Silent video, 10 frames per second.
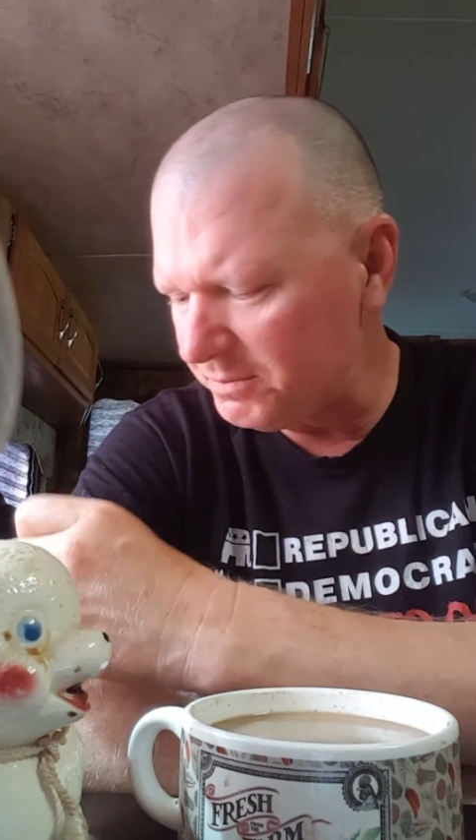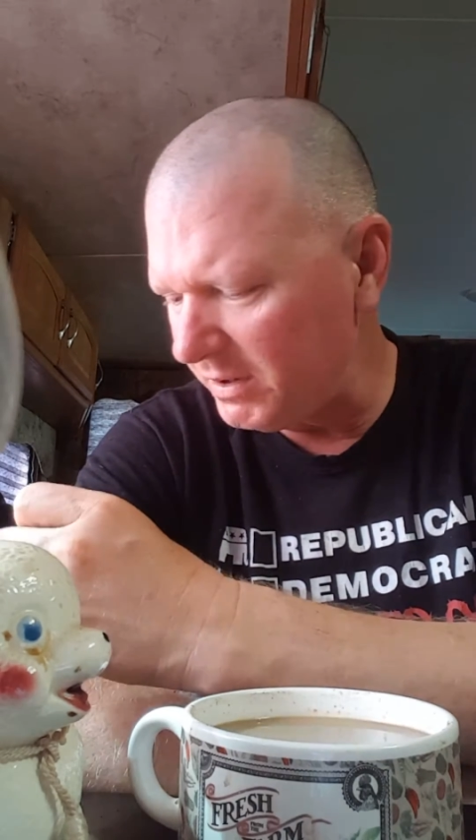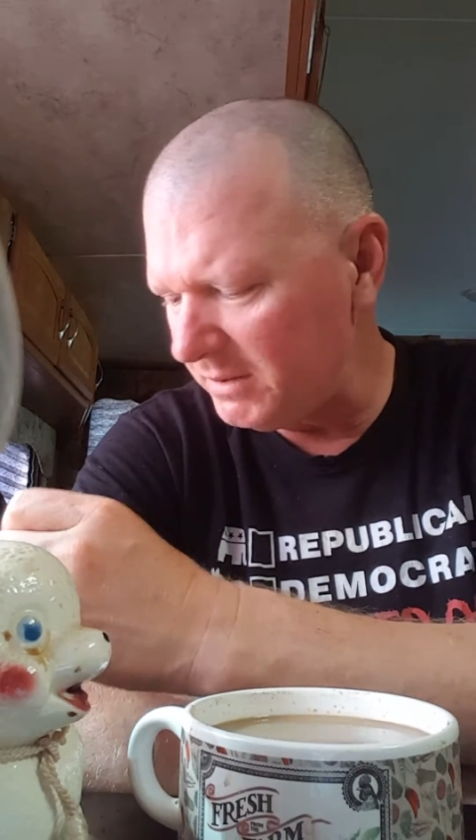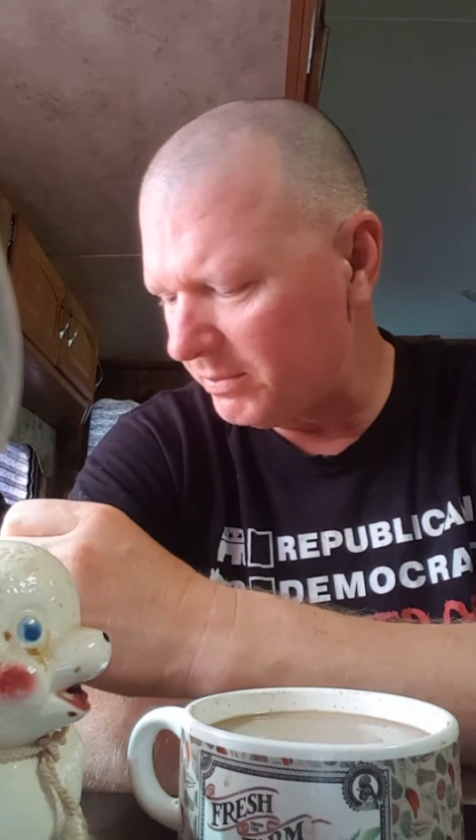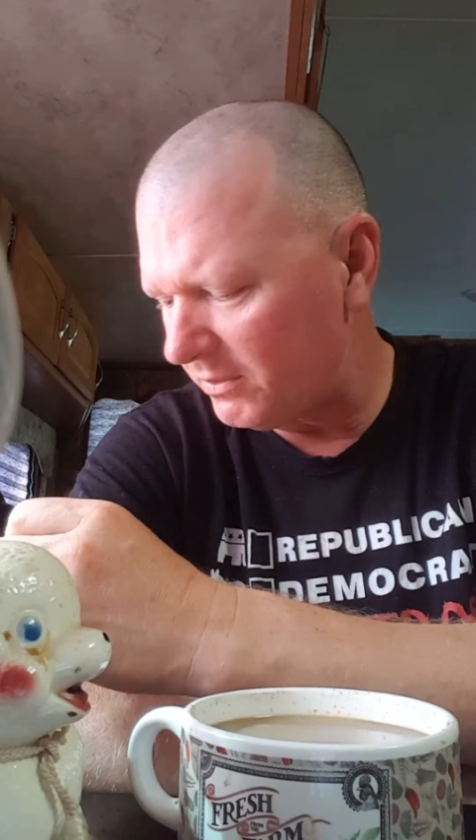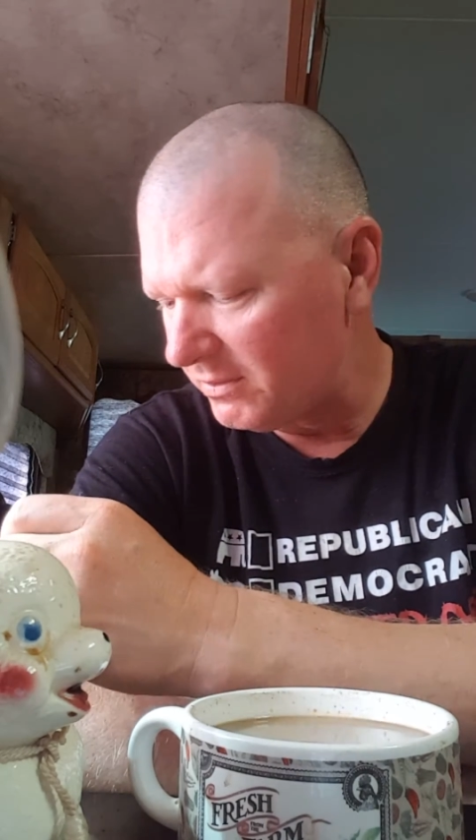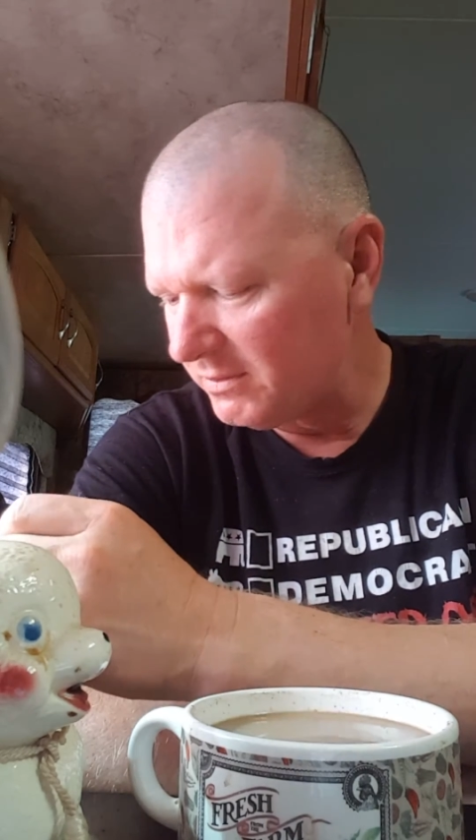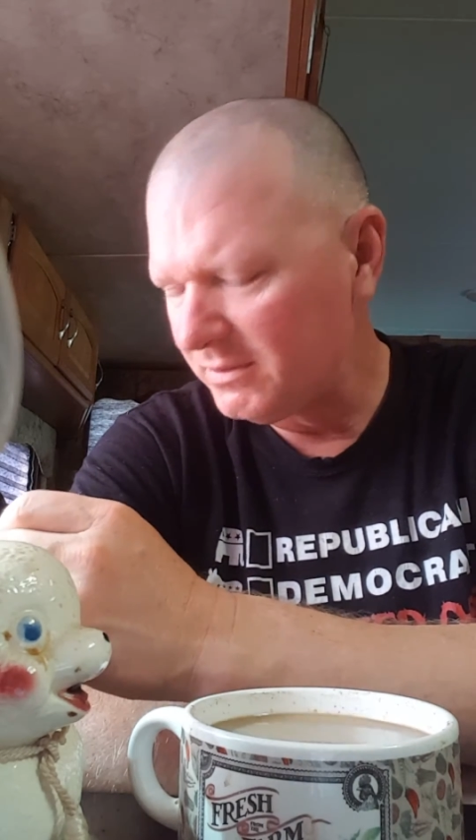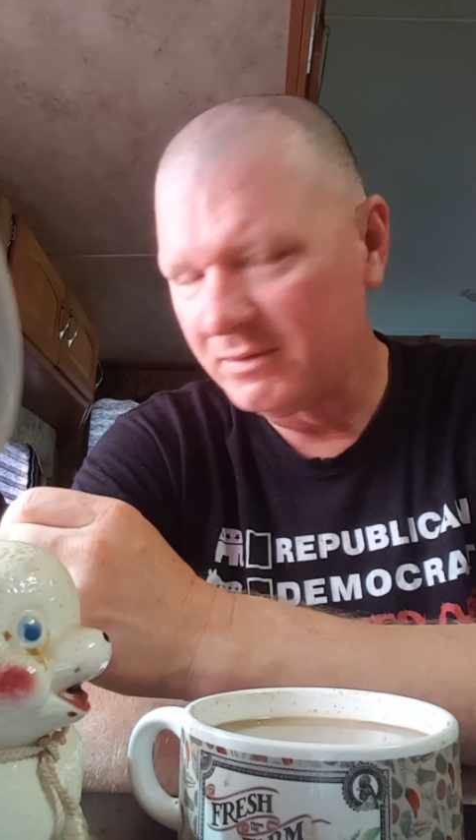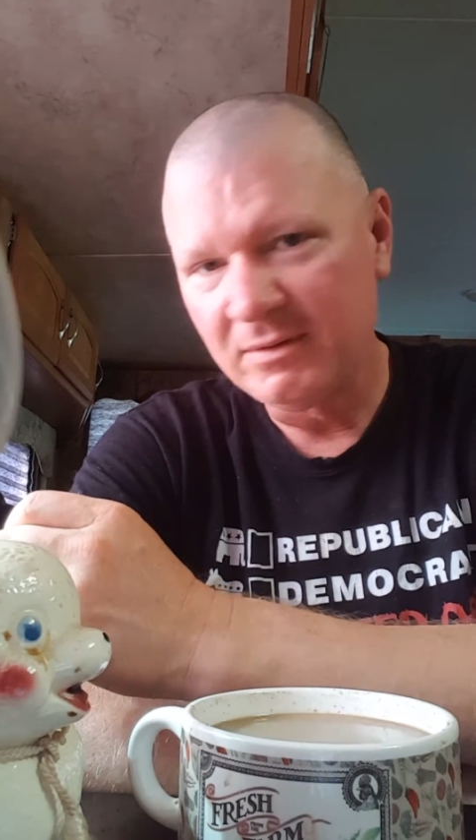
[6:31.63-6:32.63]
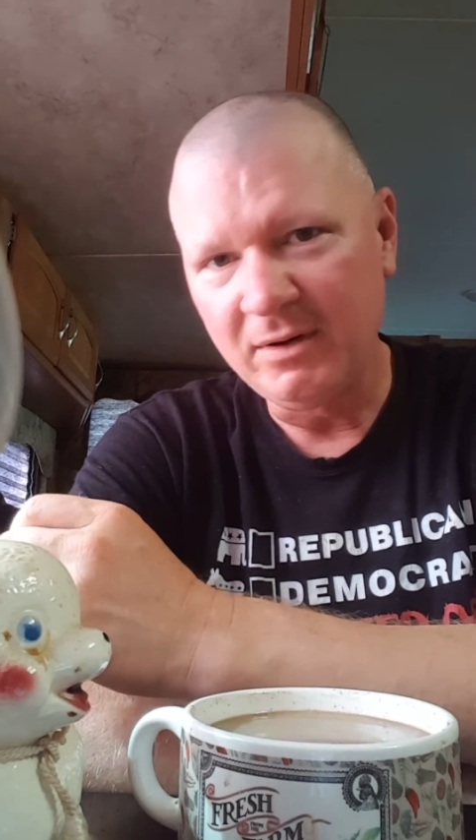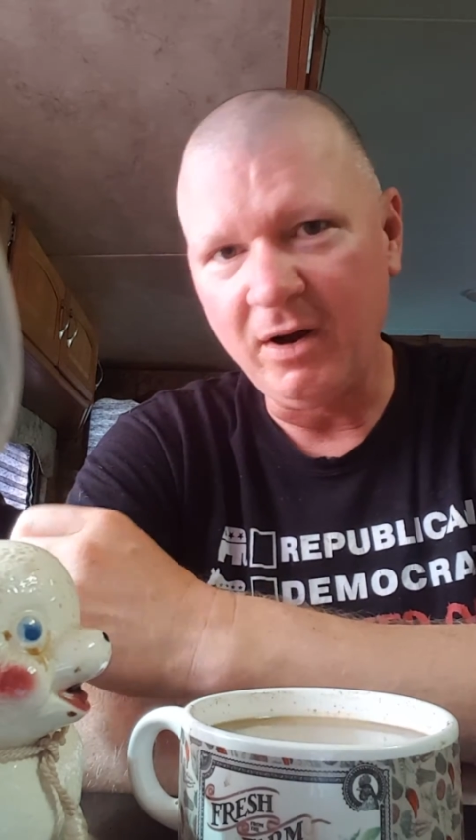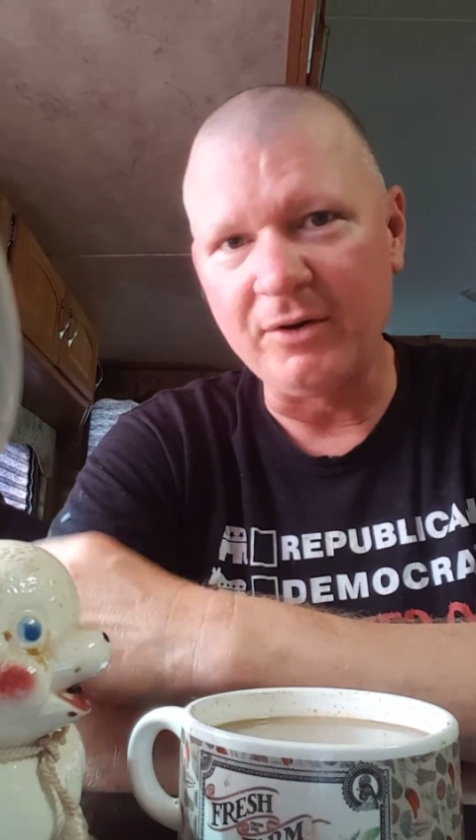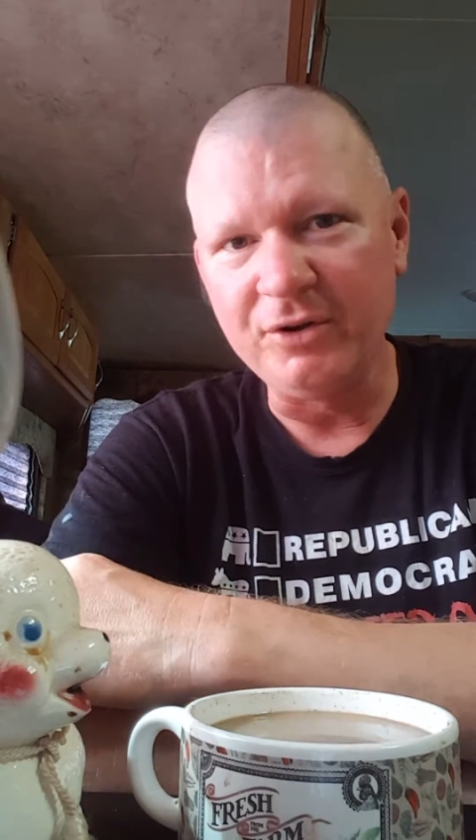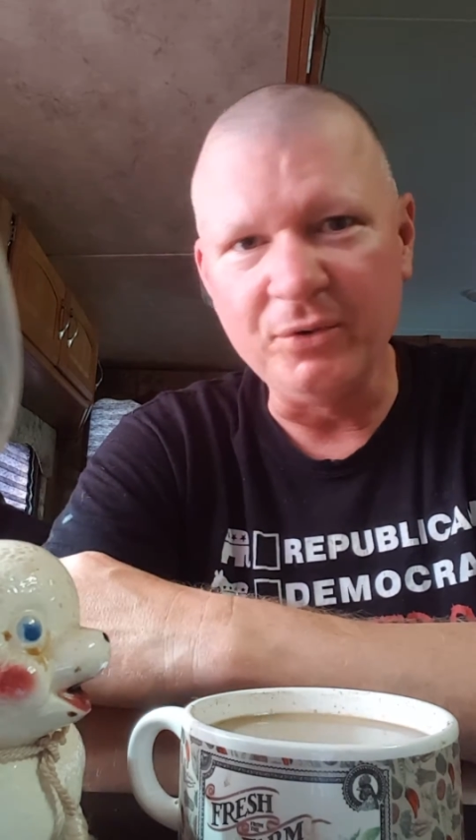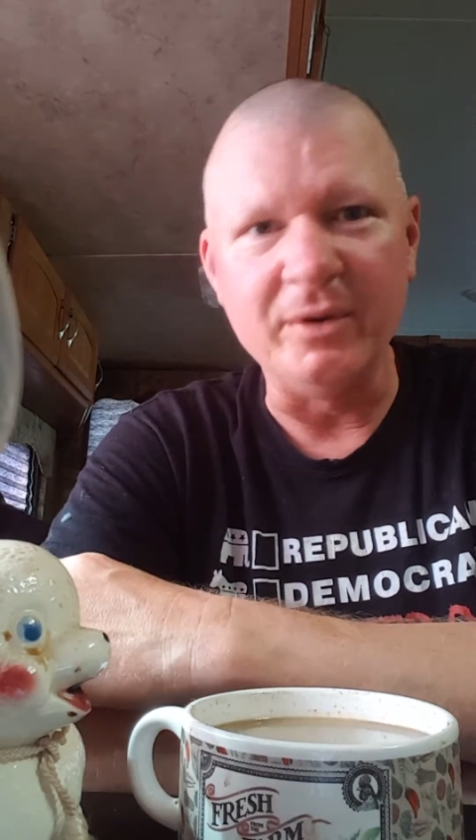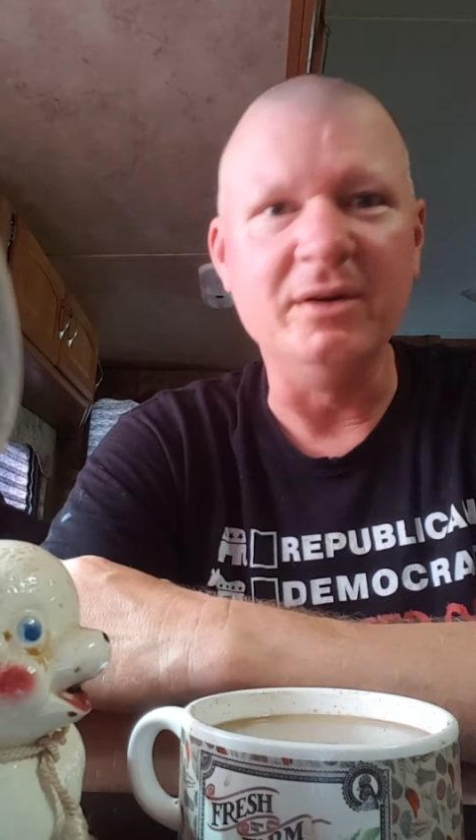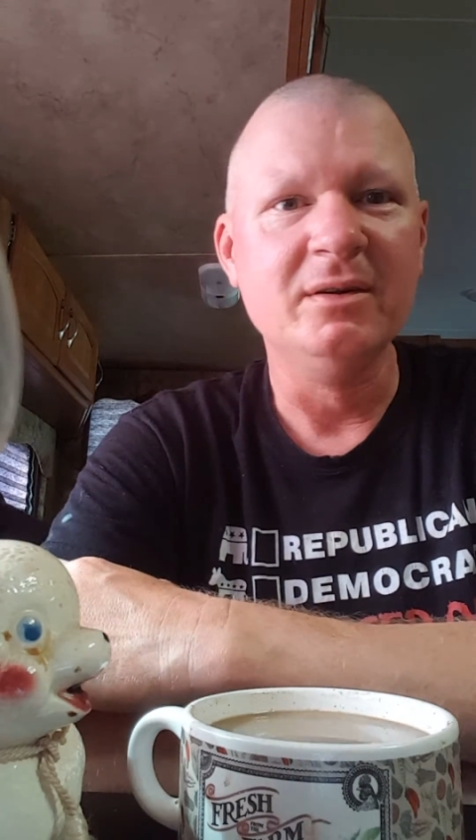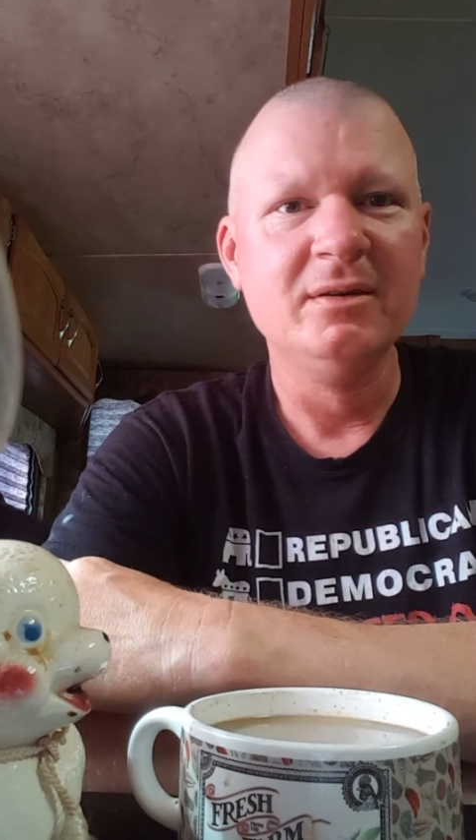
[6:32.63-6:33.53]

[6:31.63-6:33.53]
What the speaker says: people are doing